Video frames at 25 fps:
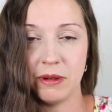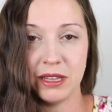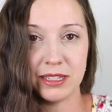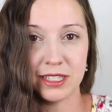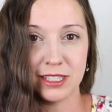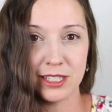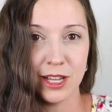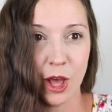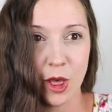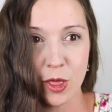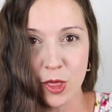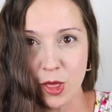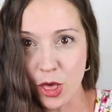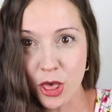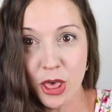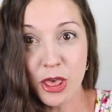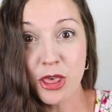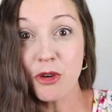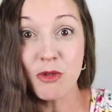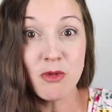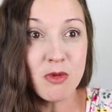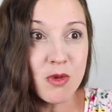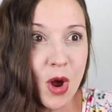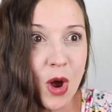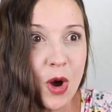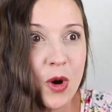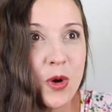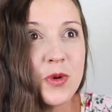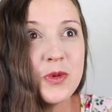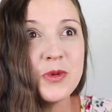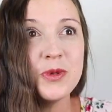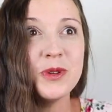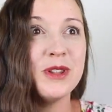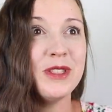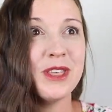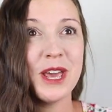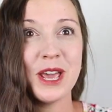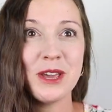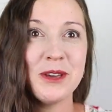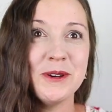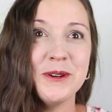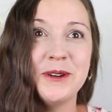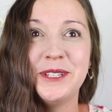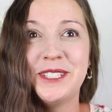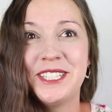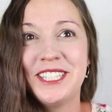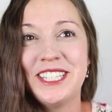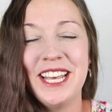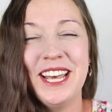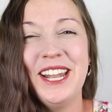It's the throne that
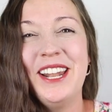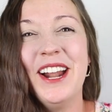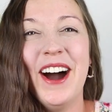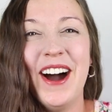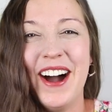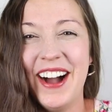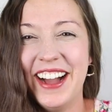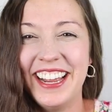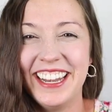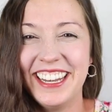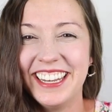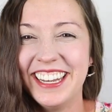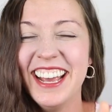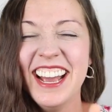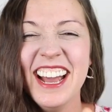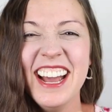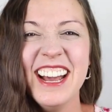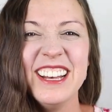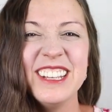you sit on.